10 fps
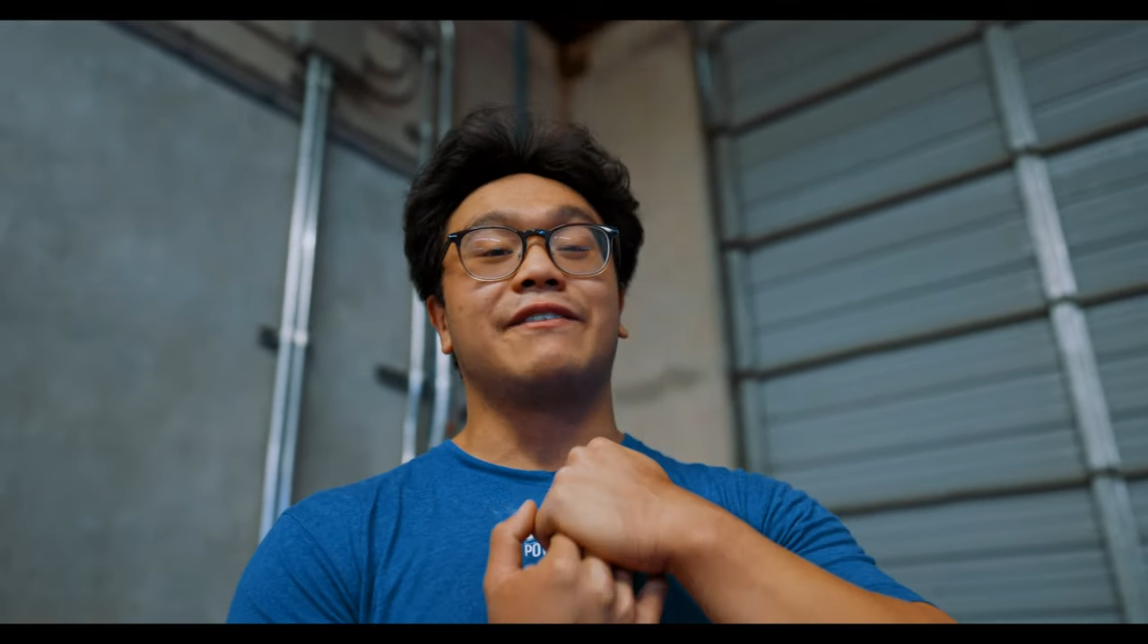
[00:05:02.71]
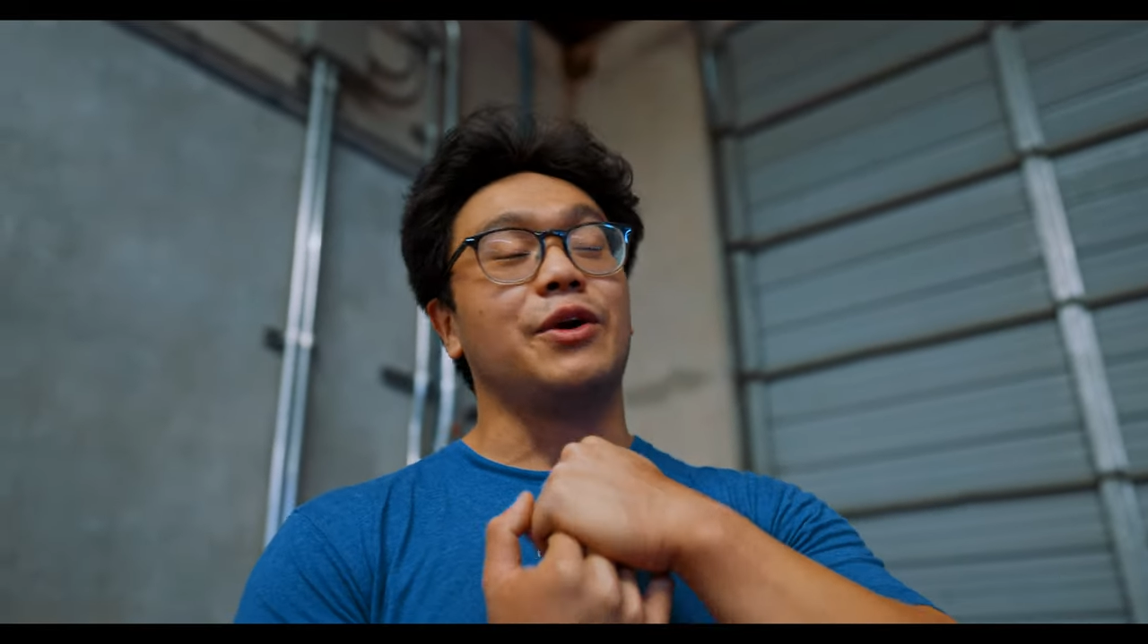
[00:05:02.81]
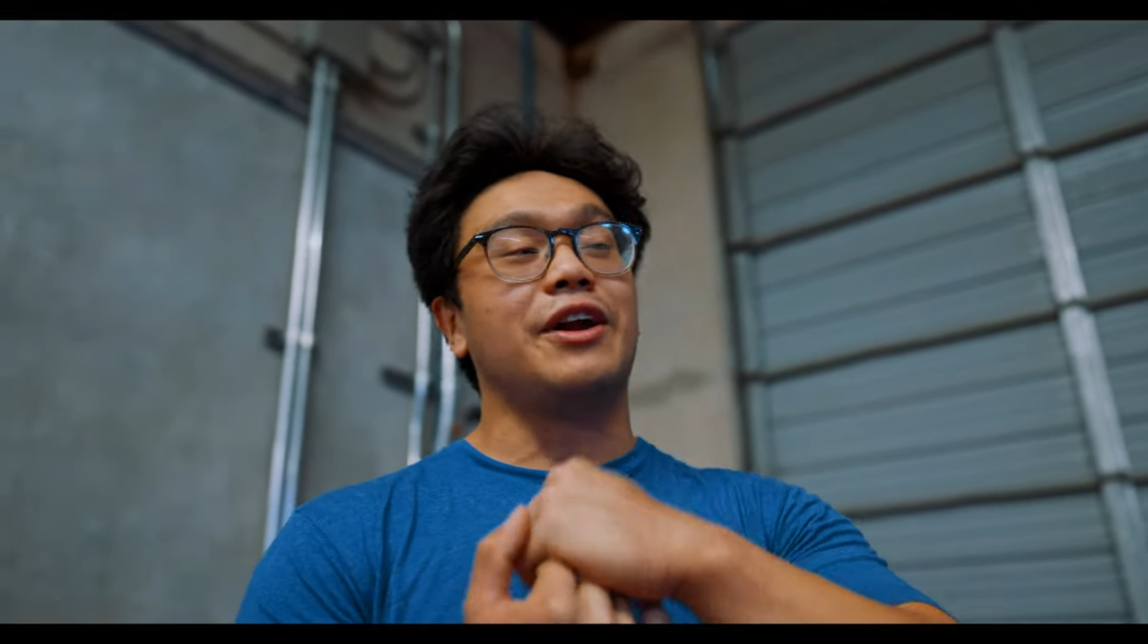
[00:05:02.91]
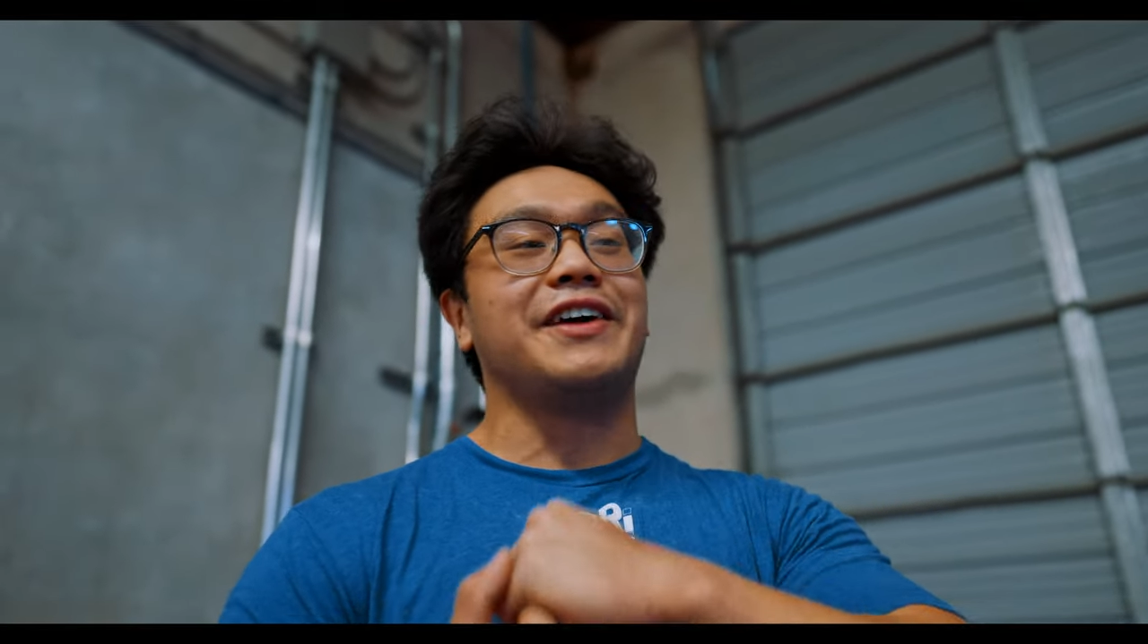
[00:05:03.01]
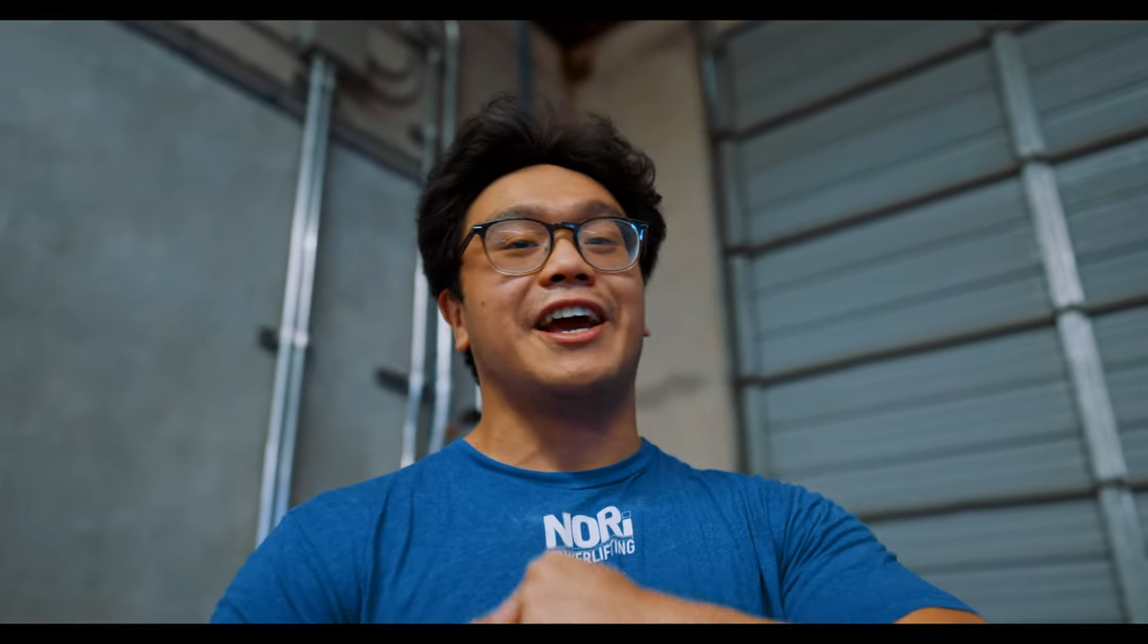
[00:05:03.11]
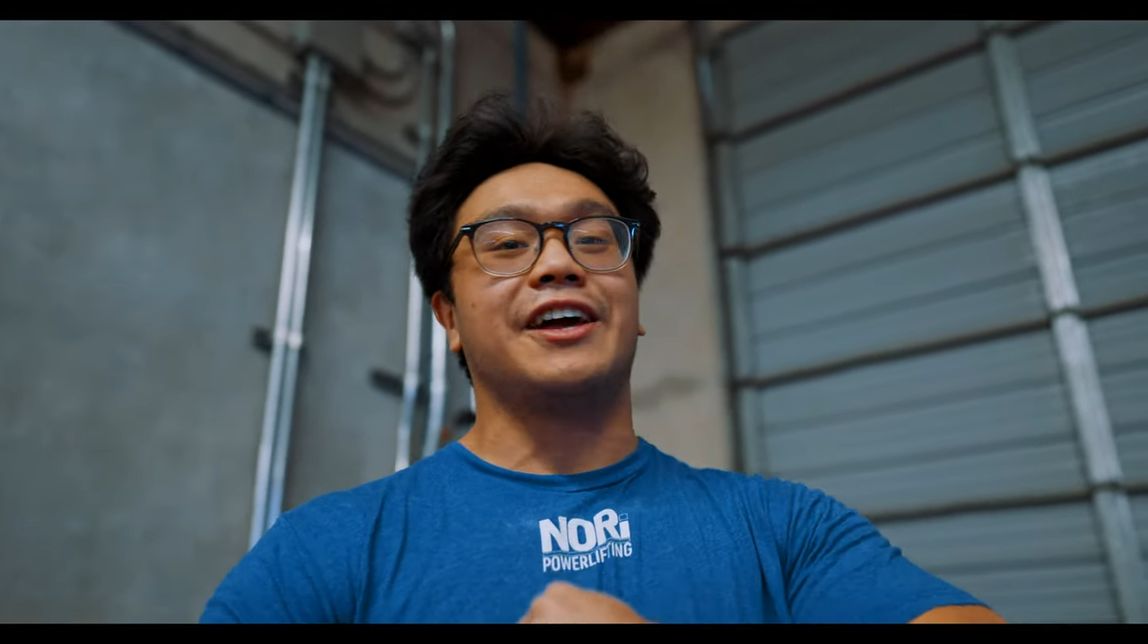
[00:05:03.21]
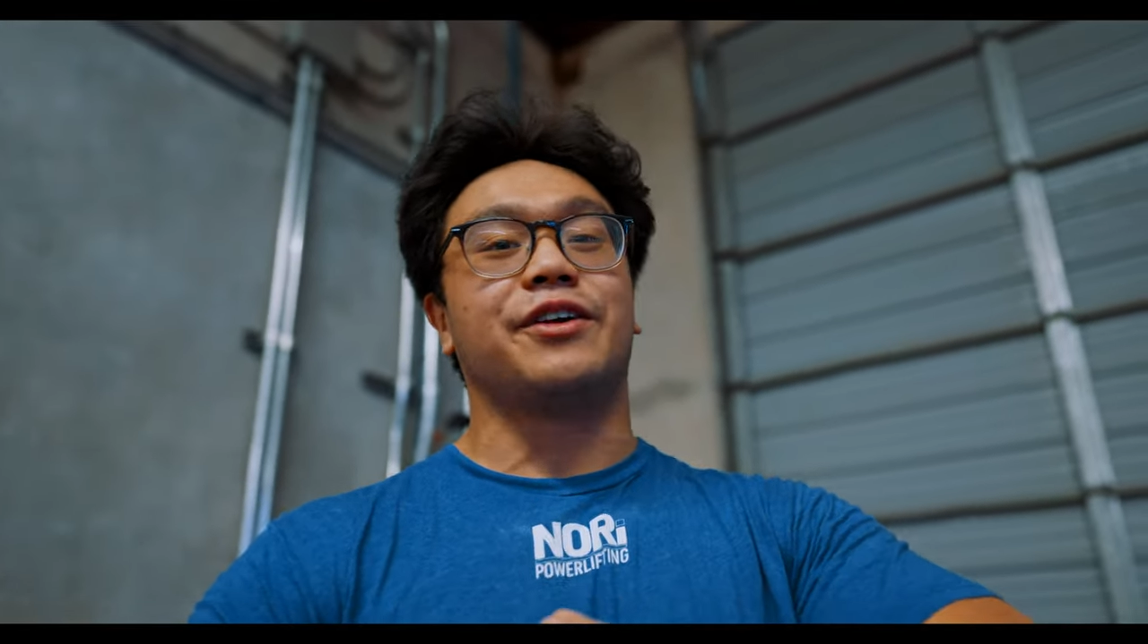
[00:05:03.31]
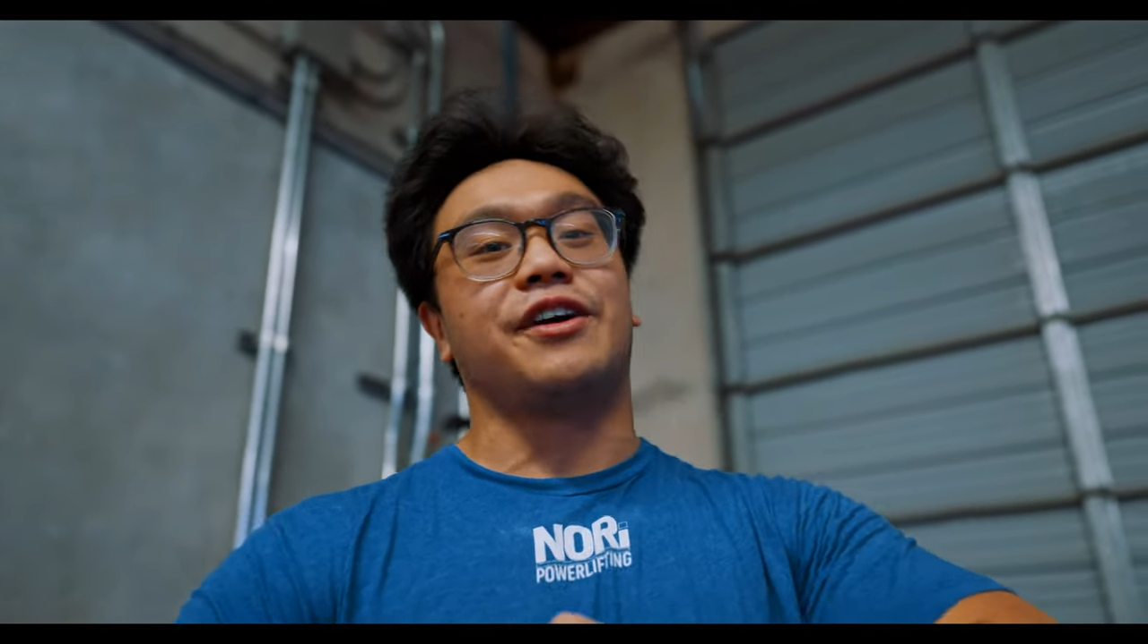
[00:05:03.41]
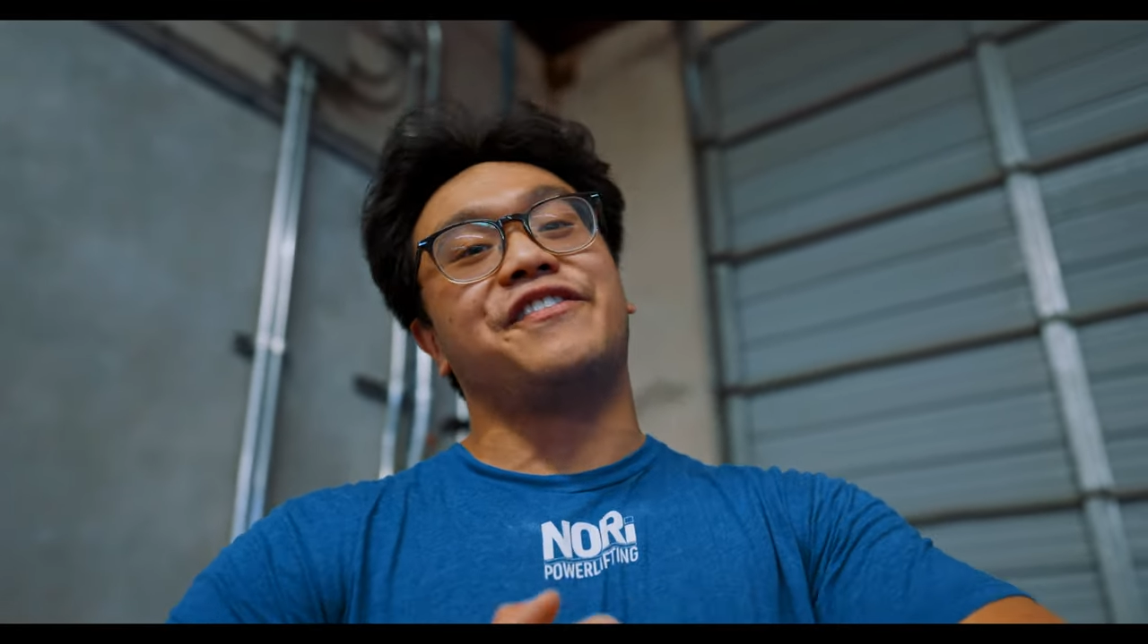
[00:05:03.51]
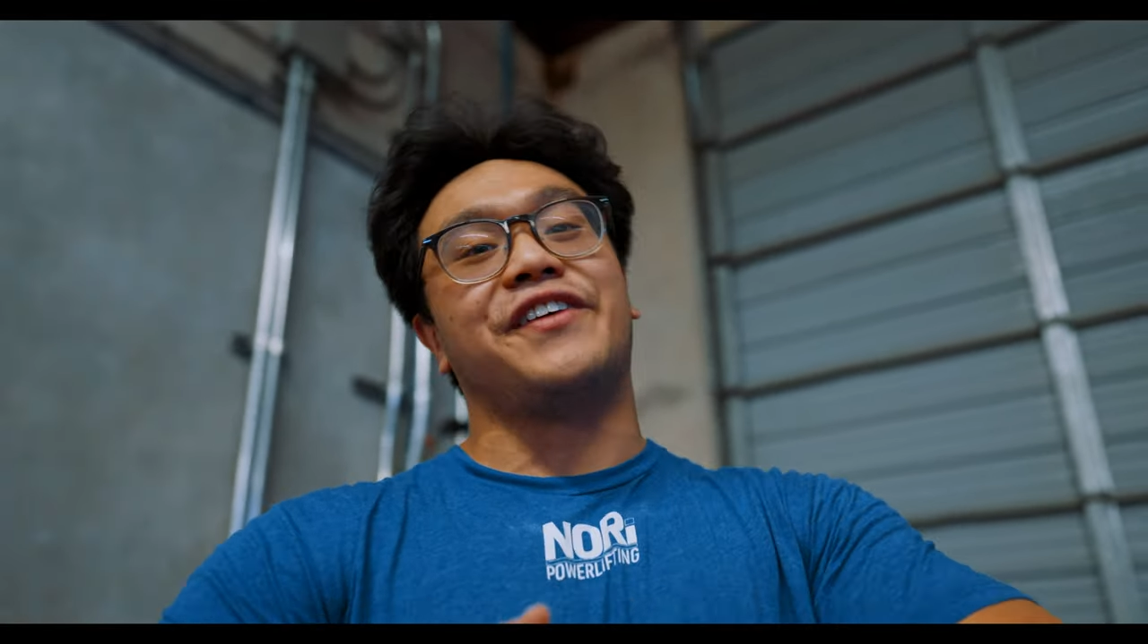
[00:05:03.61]
If you don't have a
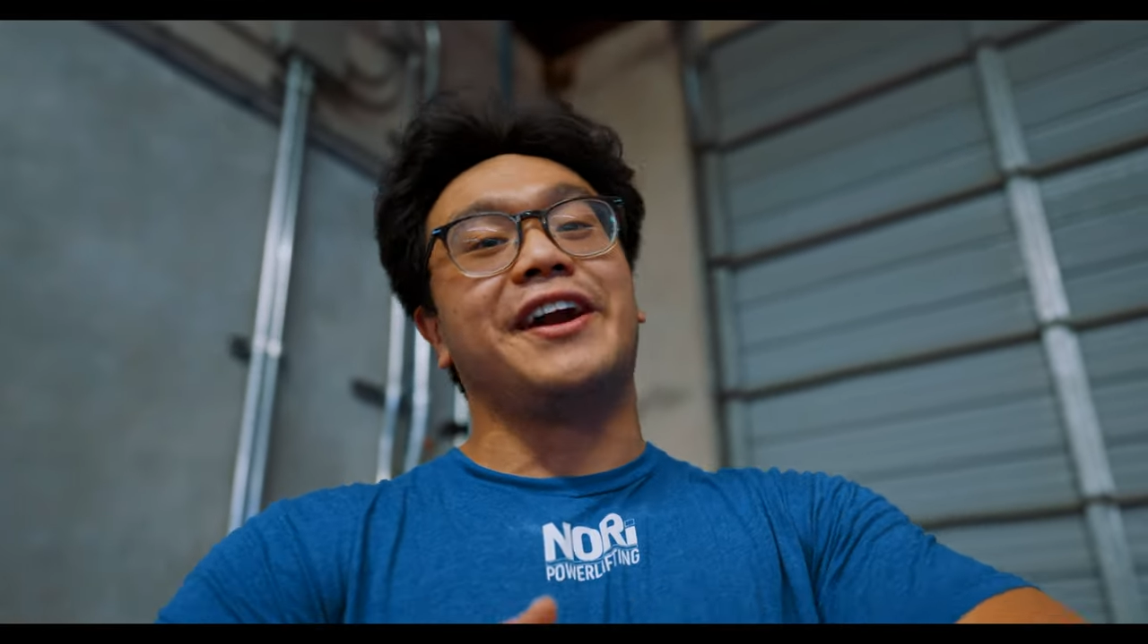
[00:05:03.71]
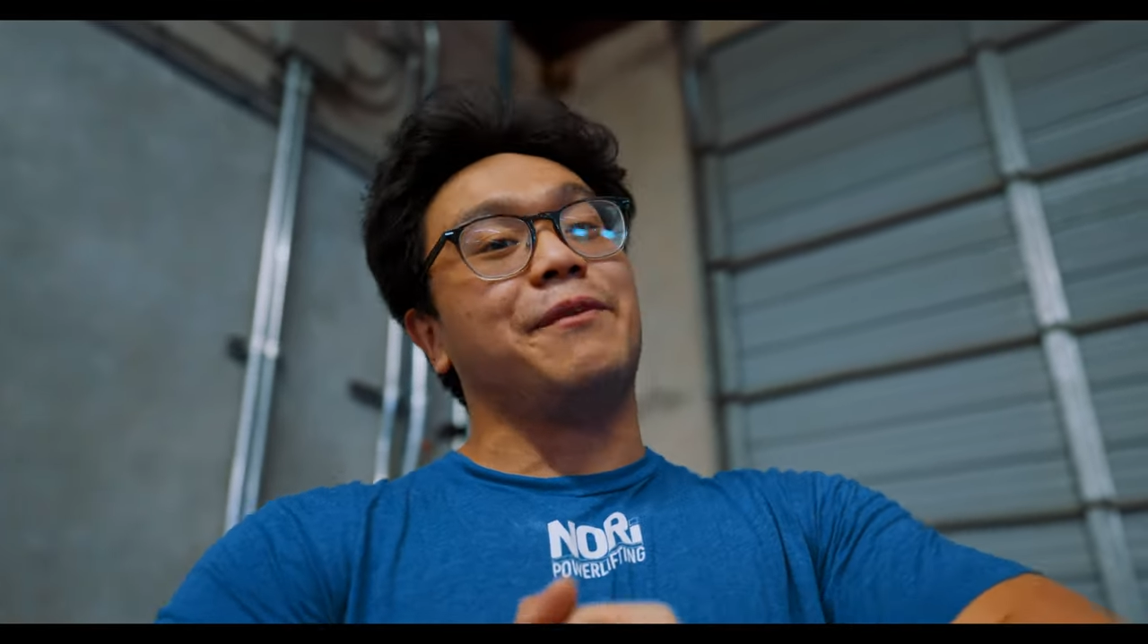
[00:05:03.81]
handler or a friend